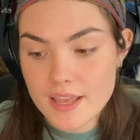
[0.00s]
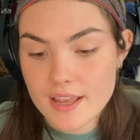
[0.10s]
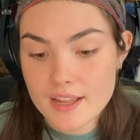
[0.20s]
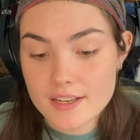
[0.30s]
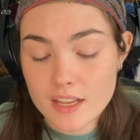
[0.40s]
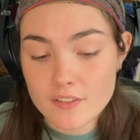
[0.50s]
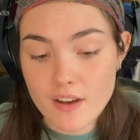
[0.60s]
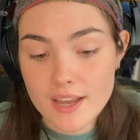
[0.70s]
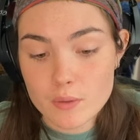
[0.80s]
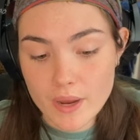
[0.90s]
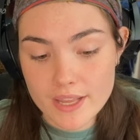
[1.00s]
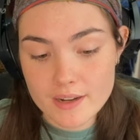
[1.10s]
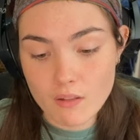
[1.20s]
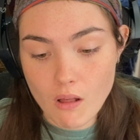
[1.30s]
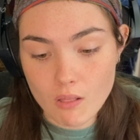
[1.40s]
And if I had
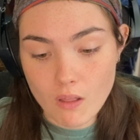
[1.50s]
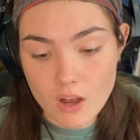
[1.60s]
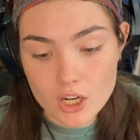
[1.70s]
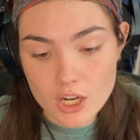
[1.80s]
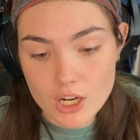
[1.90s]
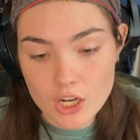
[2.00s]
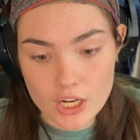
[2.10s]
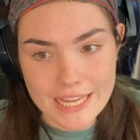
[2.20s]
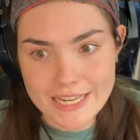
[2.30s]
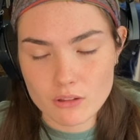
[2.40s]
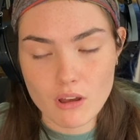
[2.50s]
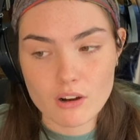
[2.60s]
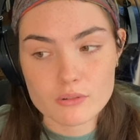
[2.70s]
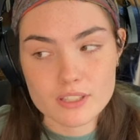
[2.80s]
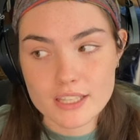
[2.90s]
waited a lot longer, or any
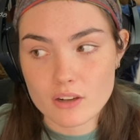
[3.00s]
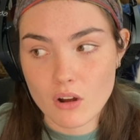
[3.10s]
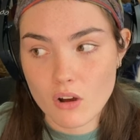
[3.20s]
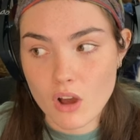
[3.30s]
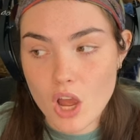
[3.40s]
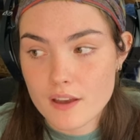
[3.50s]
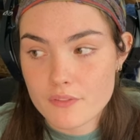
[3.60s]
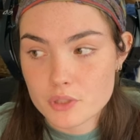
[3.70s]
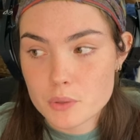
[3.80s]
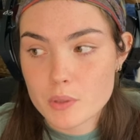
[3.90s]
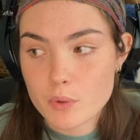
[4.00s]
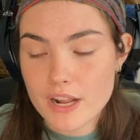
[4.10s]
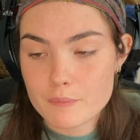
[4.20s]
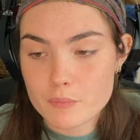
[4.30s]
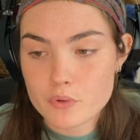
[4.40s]
longer really at all, the fluid would
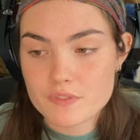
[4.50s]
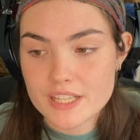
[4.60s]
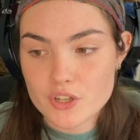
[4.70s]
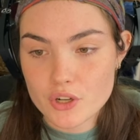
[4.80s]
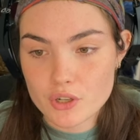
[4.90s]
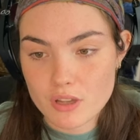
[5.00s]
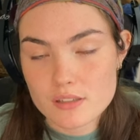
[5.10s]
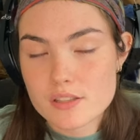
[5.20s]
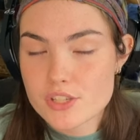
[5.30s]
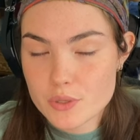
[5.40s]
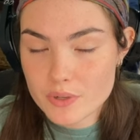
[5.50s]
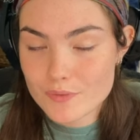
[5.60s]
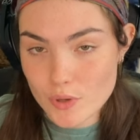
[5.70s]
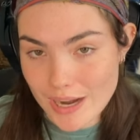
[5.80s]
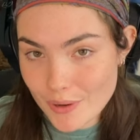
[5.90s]
have moved into her lungs and she would
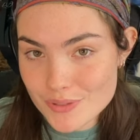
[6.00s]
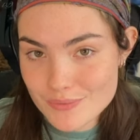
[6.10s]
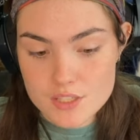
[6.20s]
have drowned.